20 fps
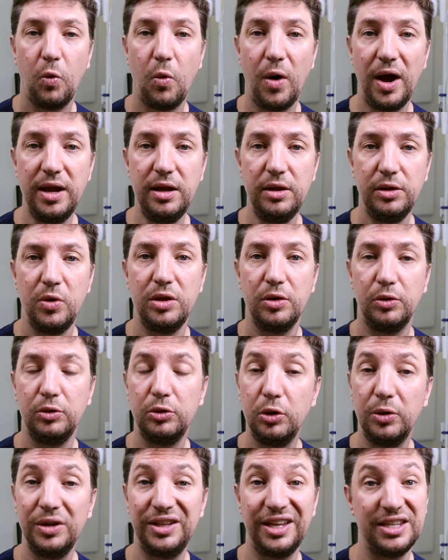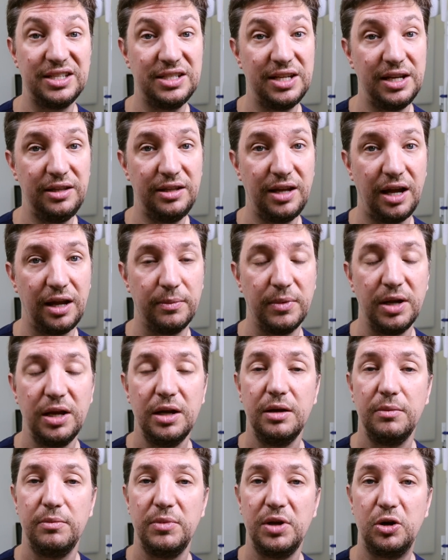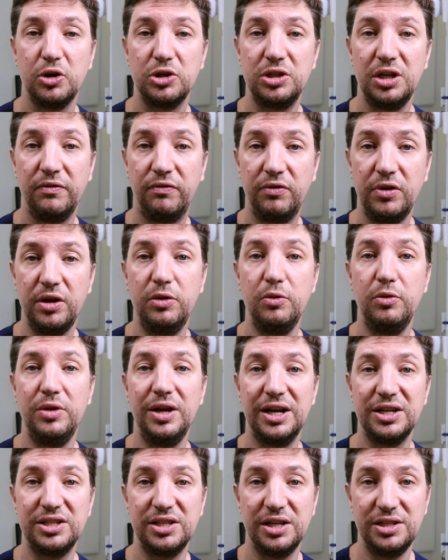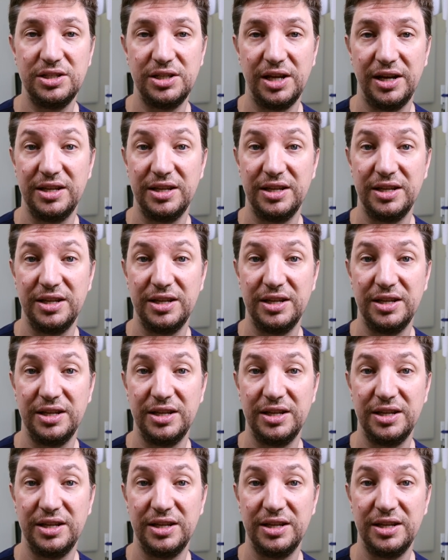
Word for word: Why we don't do it at the same time? Because if we do the Kazanjian